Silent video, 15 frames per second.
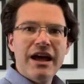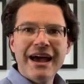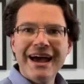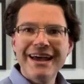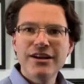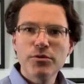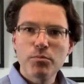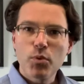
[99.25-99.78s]
and
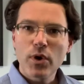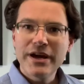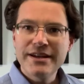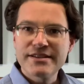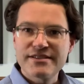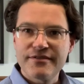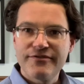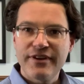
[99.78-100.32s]
your brain is
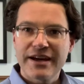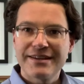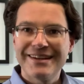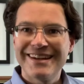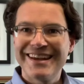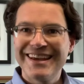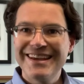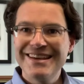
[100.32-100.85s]
affected
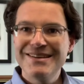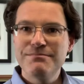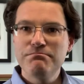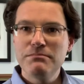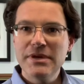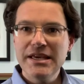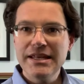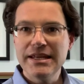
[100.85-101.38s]

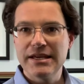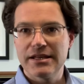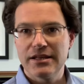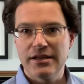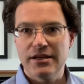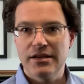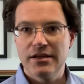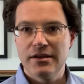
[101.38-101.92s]

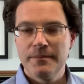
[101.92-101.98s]
immediately.